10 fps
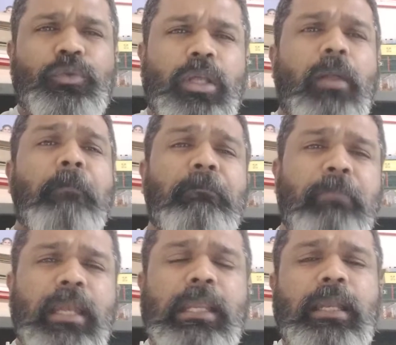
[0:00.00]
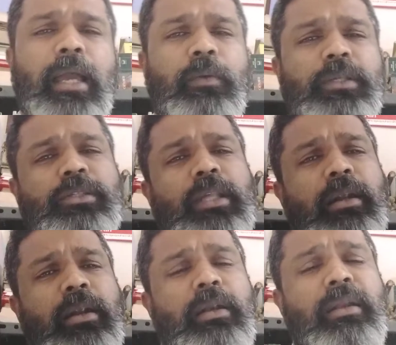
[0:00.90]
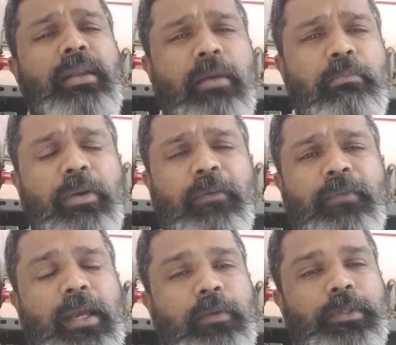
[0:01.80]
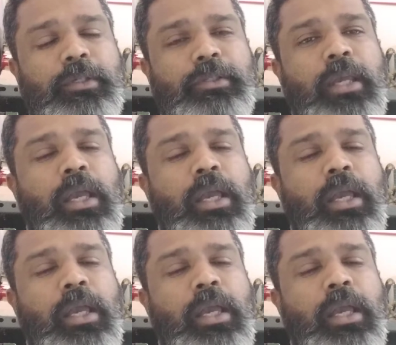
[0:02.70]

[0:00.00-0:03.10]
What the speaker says: There are many languages. There are a number of languages